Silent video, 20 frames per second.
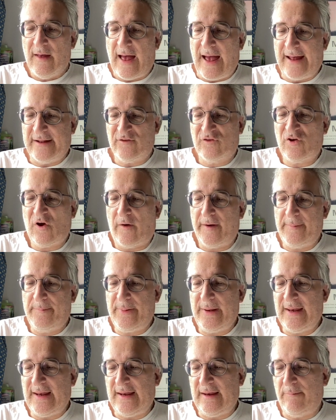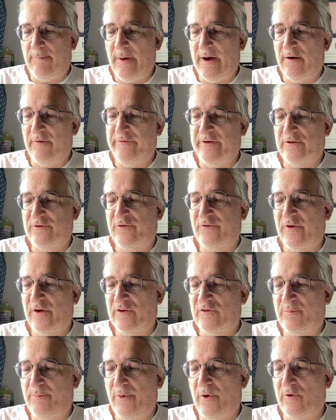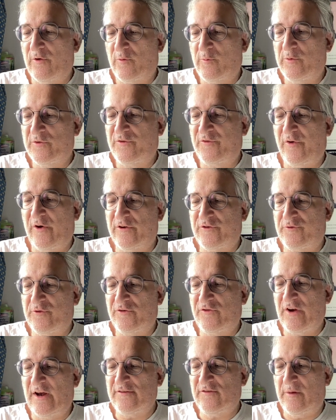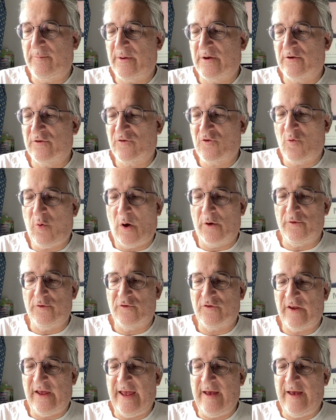and Typee, Melville's first book, was first rejected because, quote,